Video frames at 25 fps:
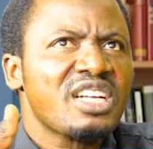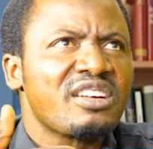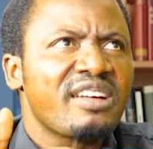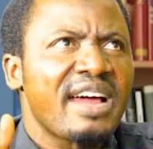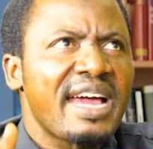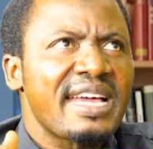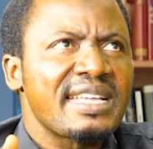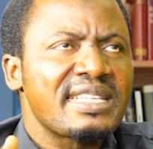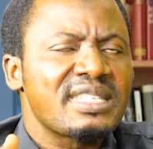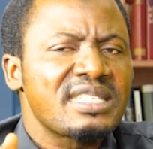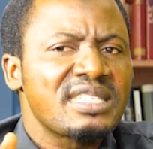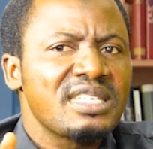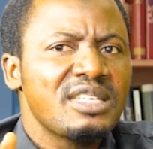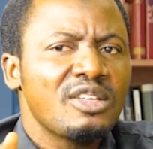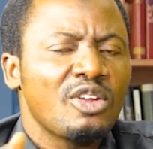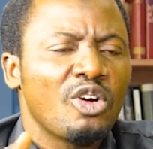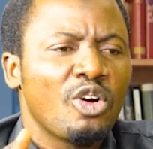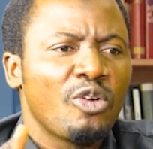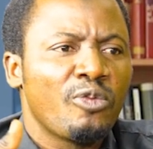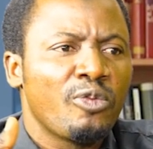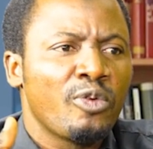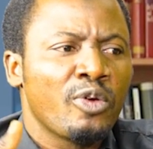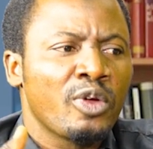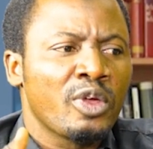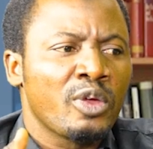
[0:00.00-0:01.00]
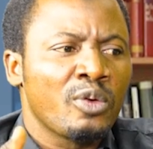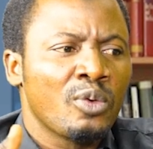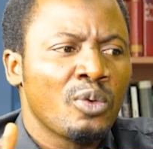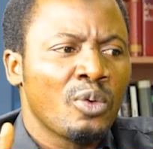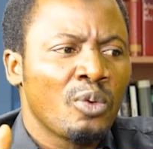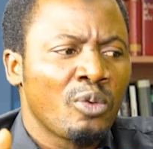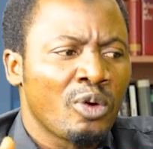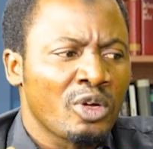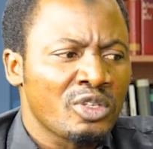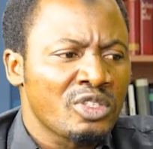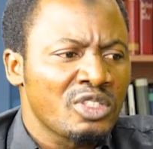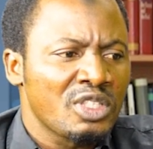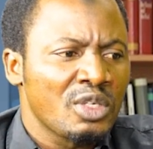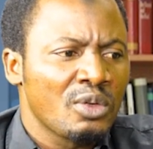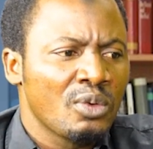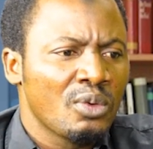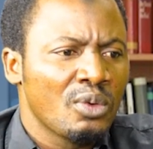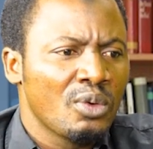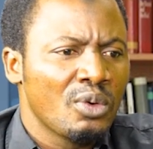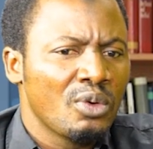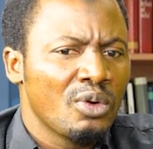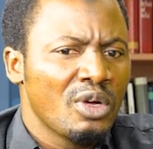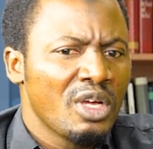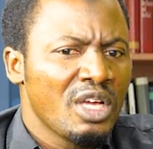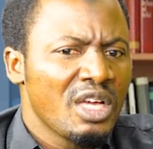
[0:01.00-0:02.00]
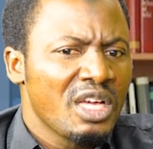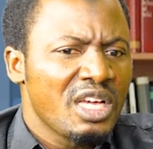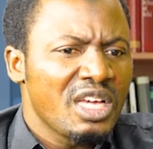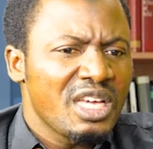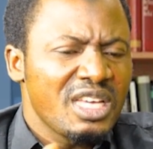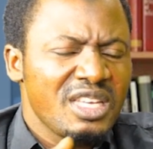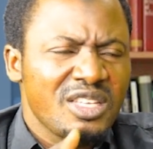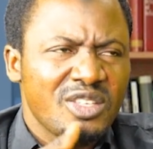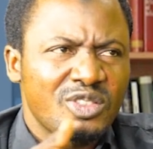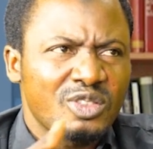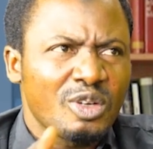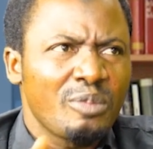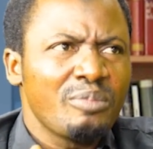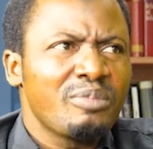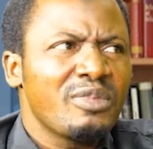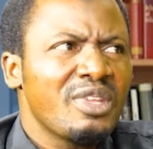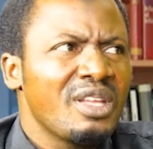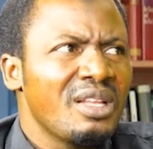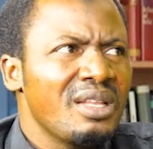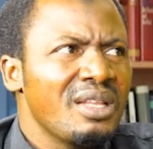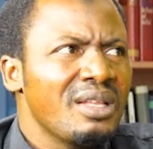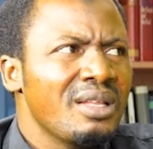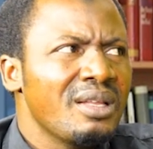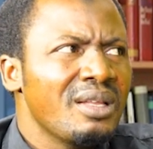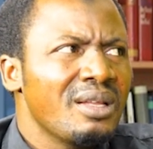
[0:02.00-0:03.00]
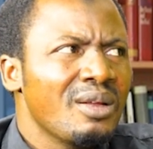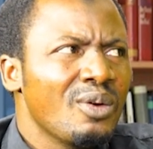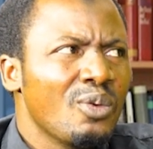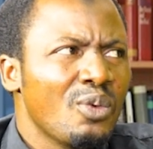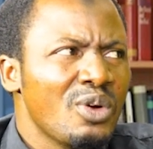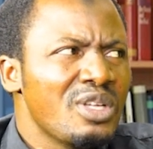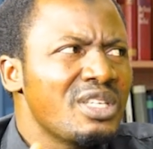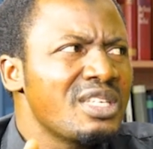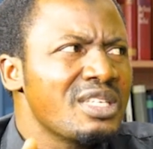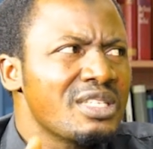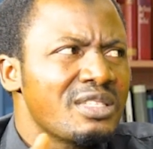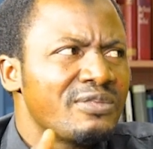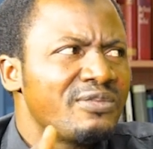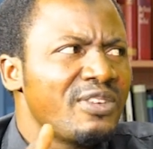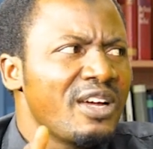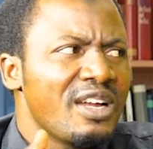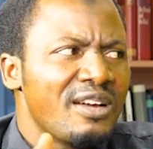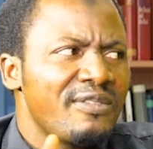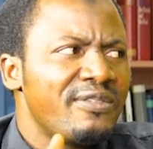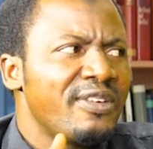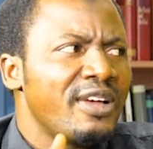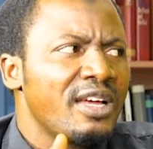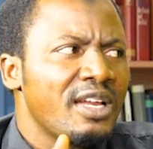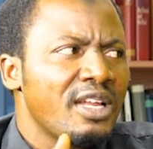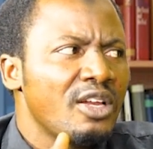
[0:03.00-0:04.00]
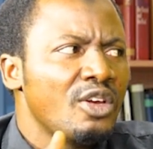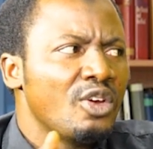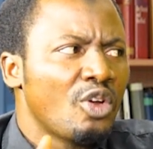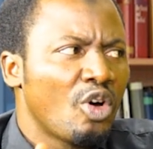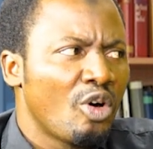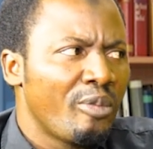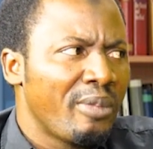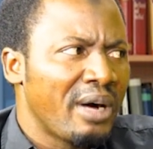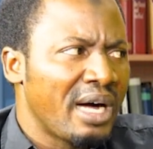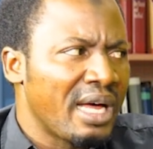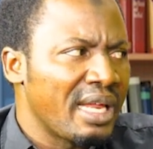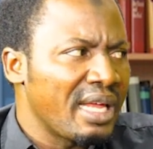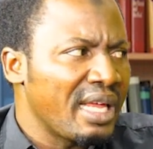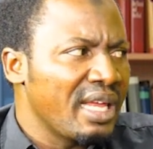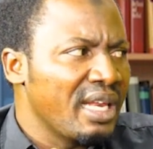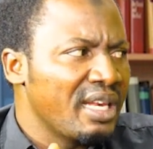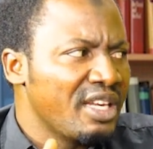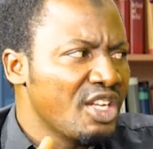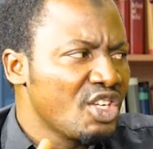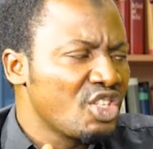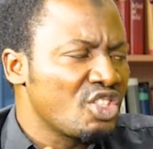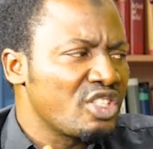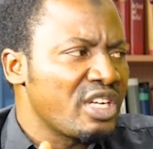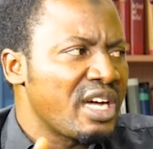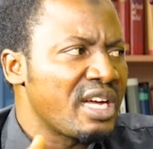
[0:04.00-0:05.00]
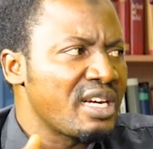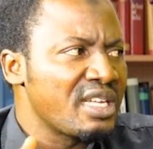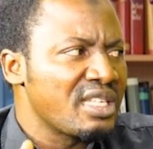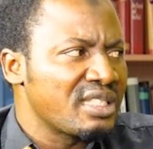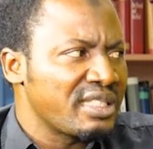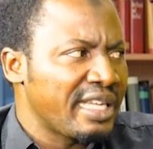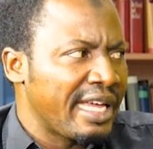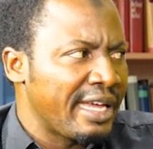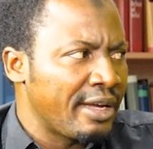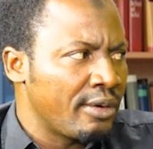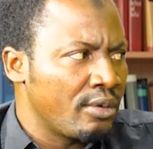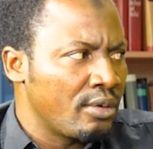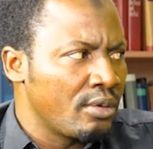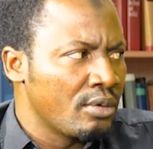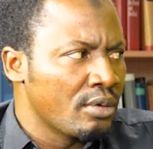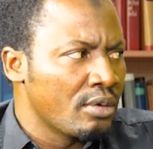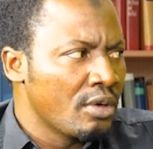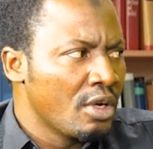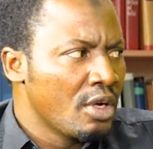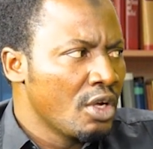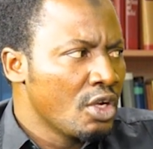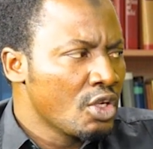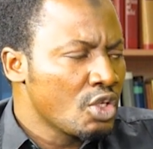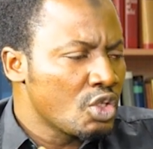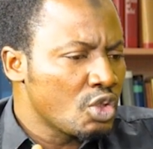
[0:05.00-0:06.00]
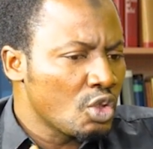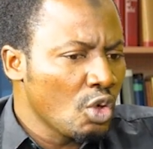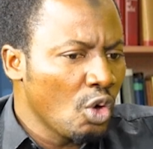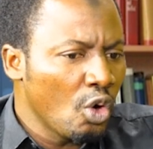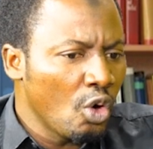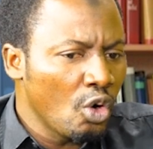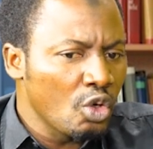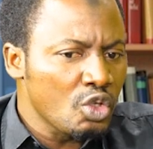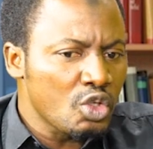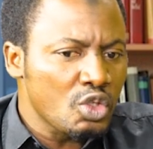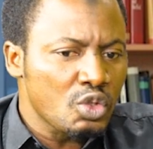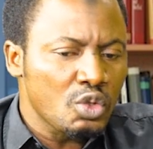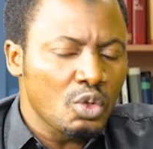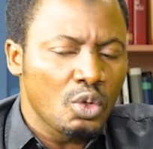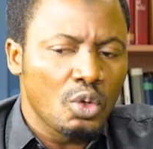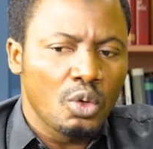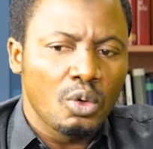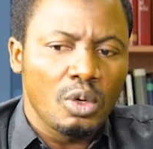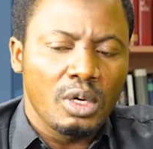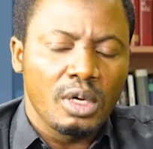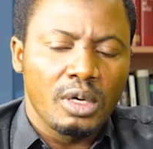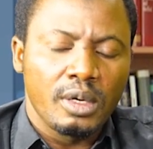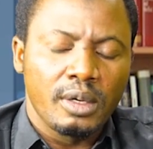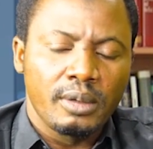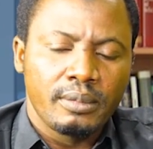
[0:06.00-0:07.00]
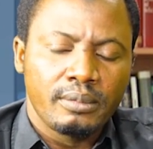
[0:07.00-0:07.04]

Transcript: the writing of Ngigu Watiengu is something which is very, very normal in literary cycle. So also